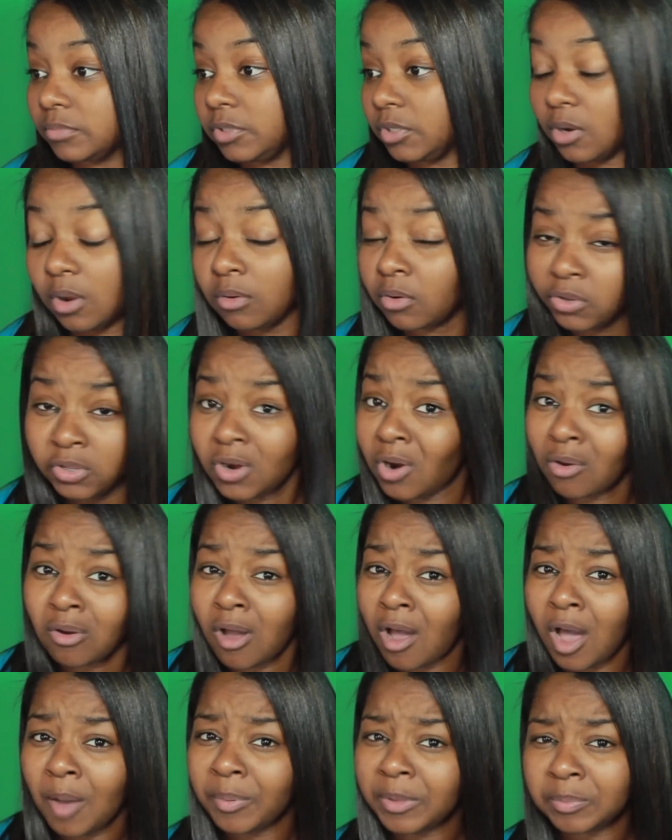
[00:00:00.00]
You know, you don't
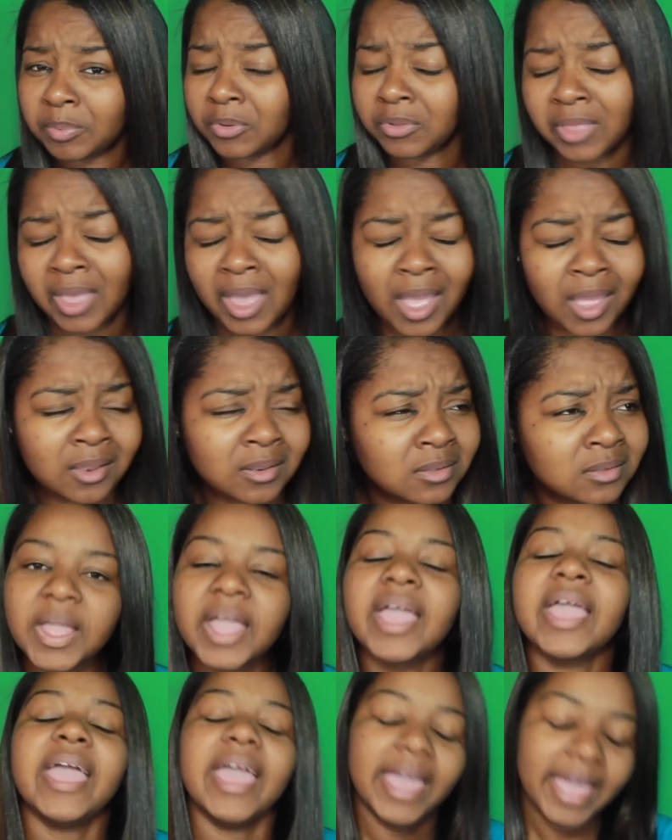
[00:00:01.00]
call people that.
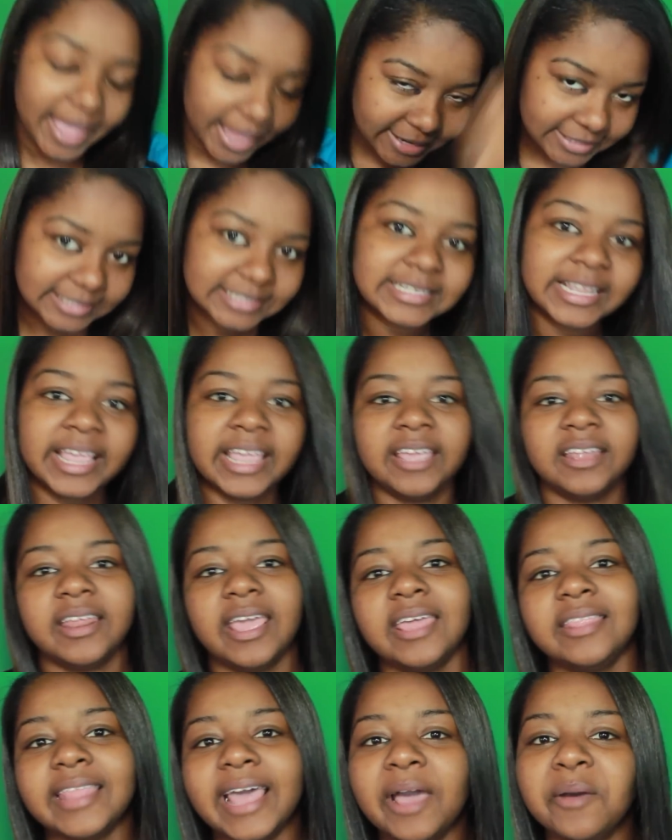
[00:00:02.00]
and scene.
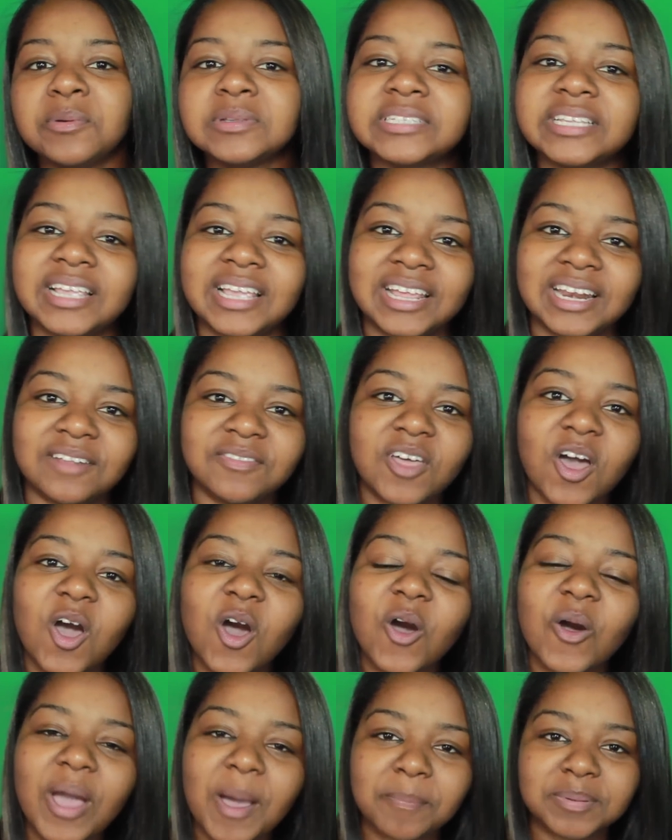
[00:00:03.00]
And that was the end of the
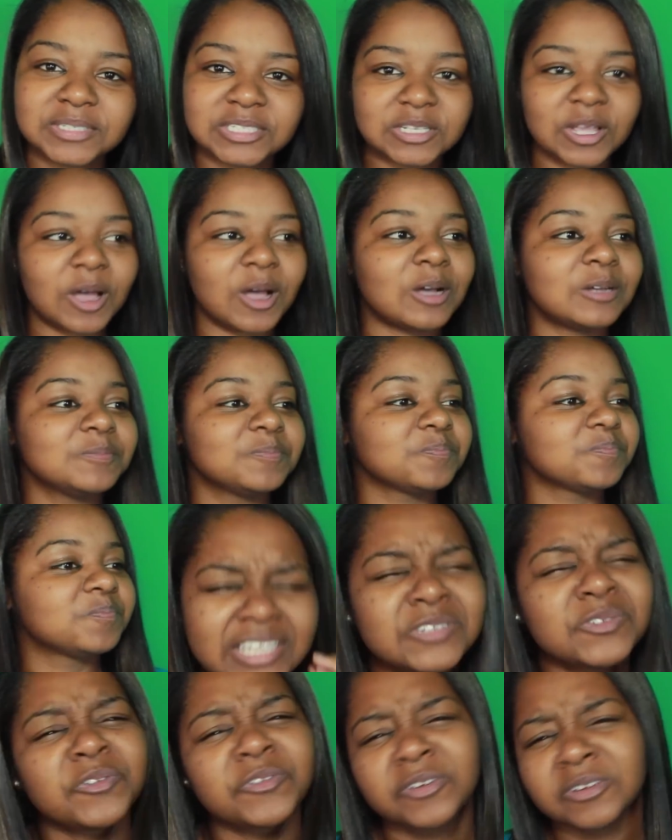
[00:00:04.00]
whole episode.
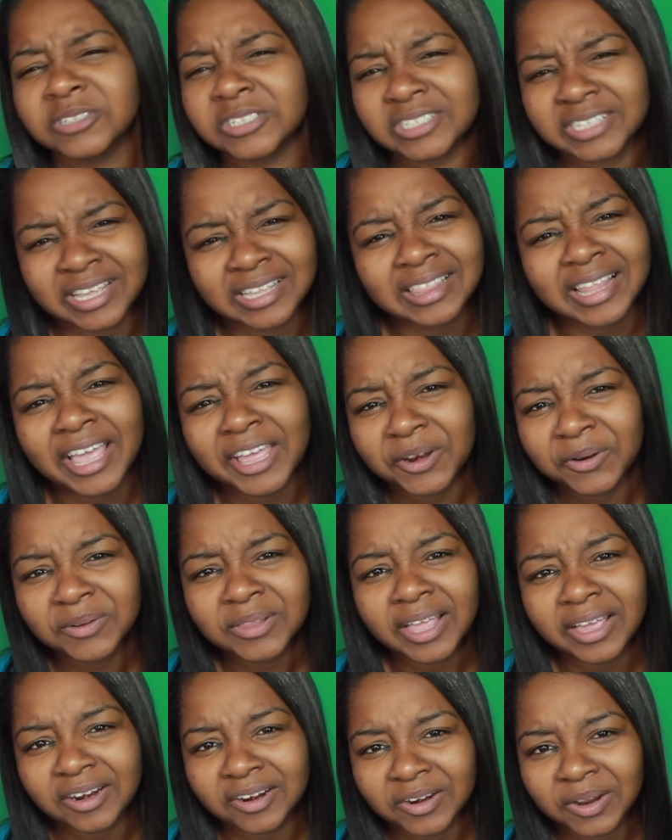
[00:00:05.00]
These reviews just get later and
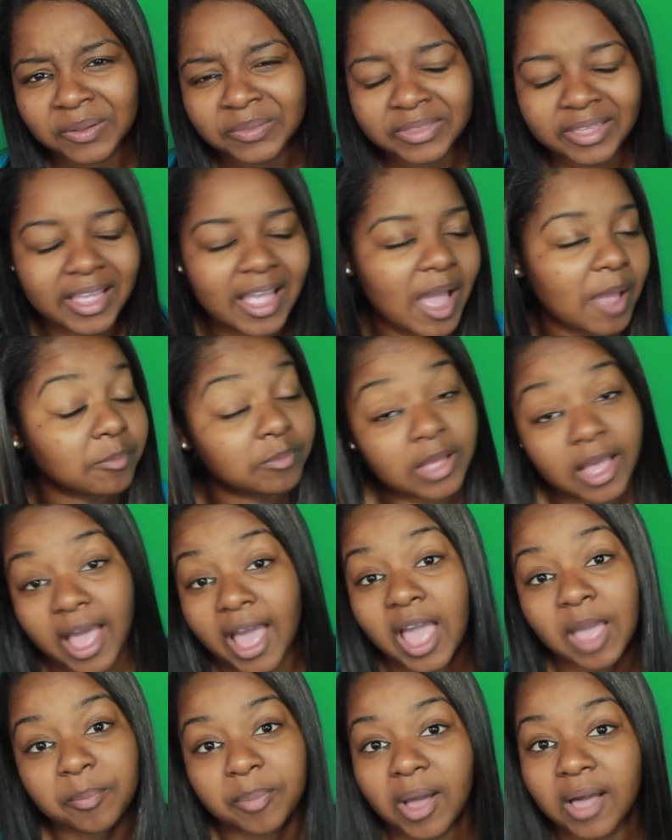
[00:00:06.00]
later, don't they?
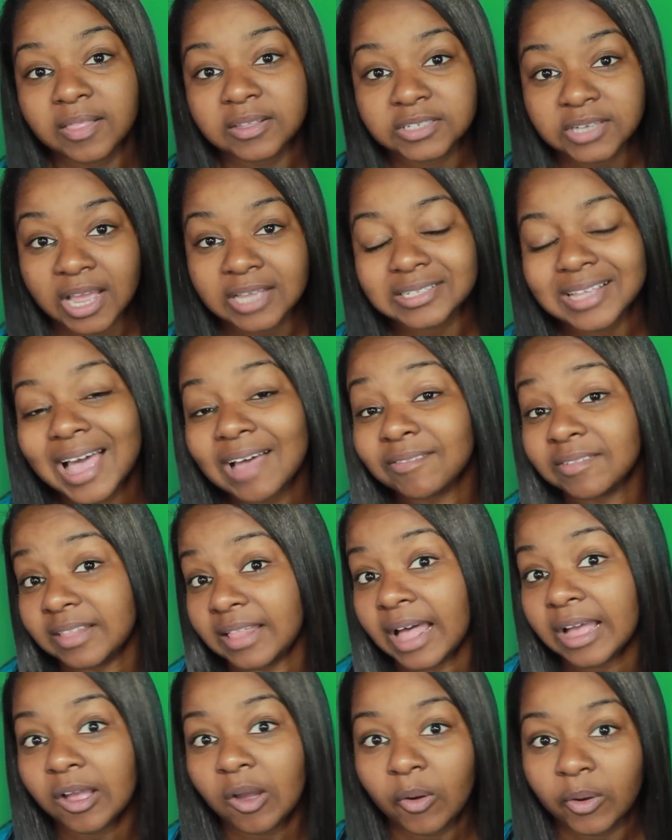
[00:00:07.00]
I apologize. I have a
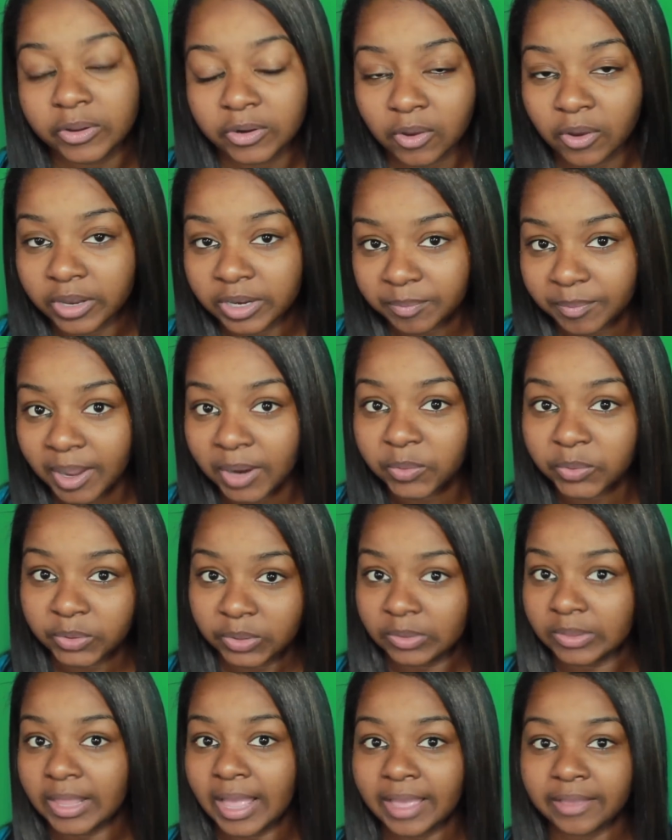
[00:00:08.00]
lot going on in my
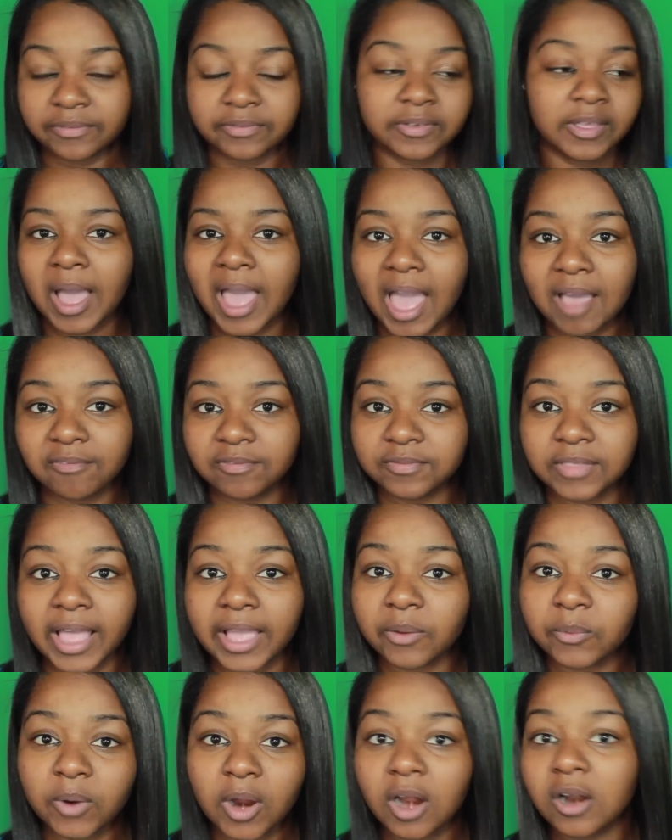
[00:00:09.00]
real life. I have
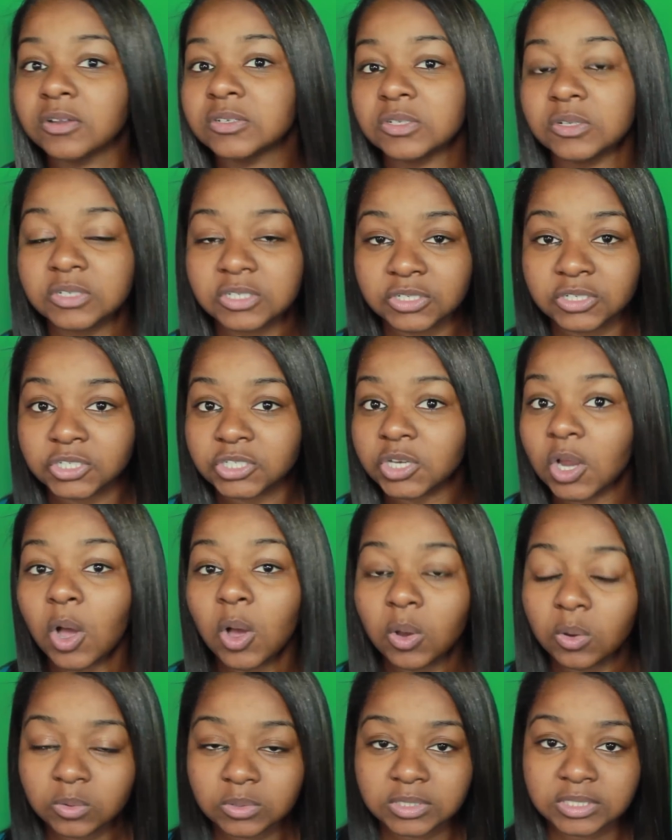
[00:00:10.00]
like rehearsals and
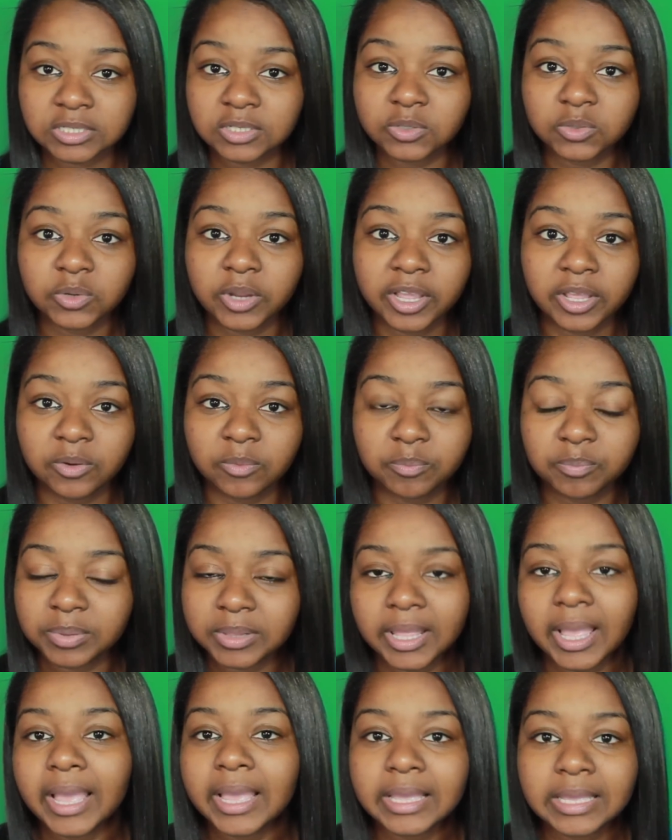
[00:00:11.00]
shows and
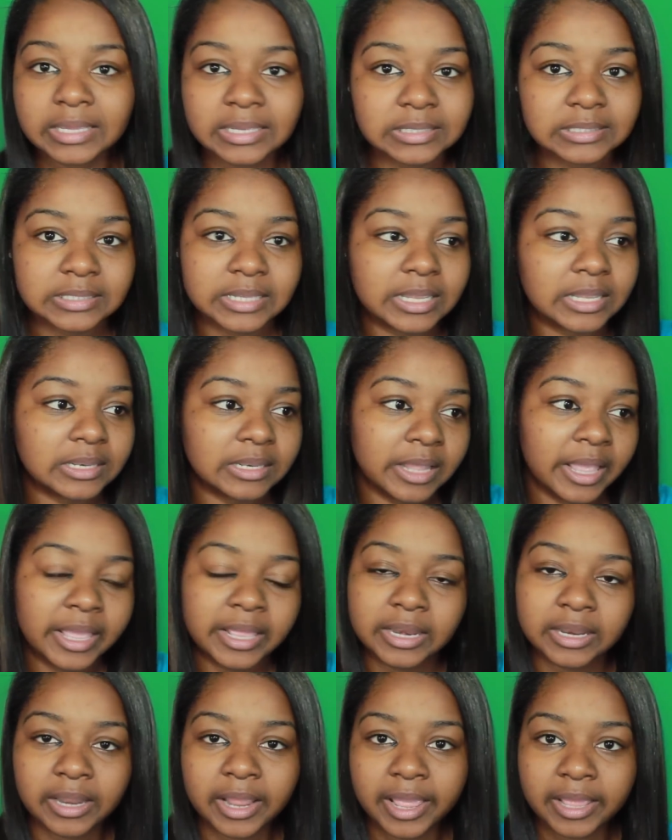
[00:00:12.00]
plays and
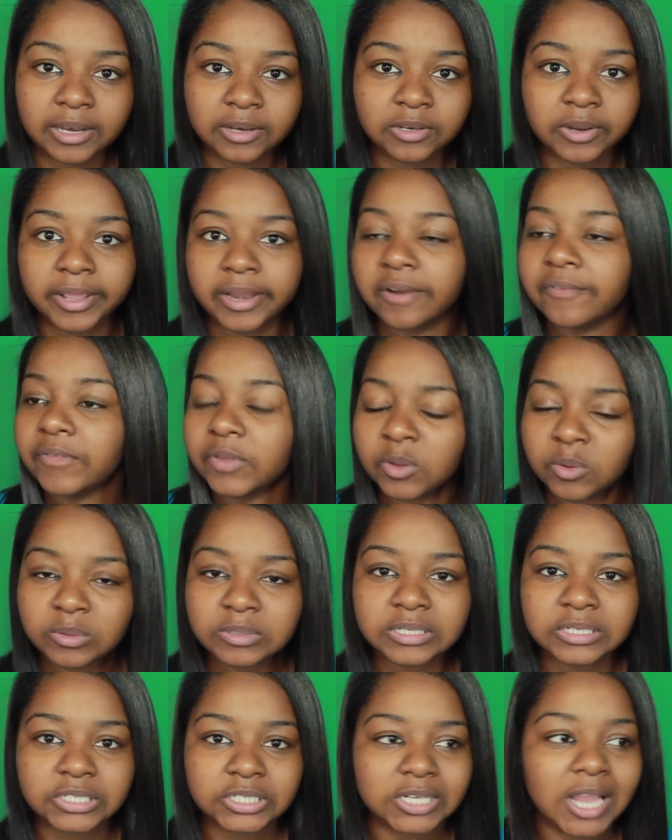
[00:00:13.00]
interviews
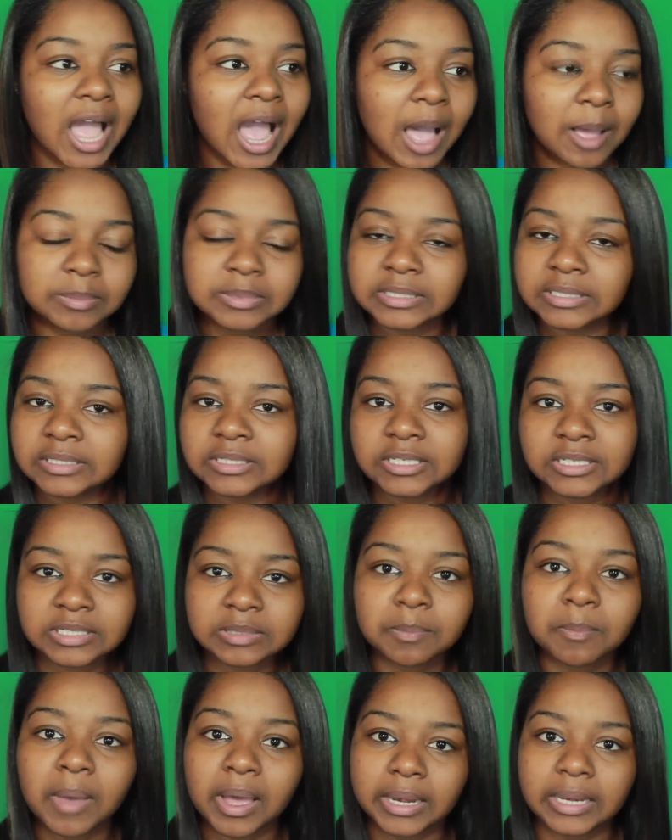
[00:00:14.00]
and jobs and
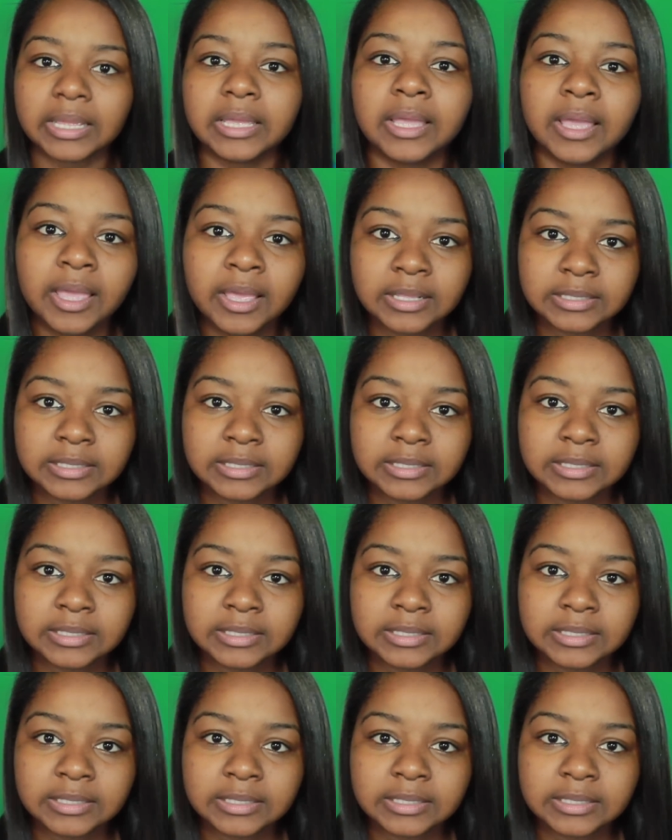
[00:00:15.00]
just money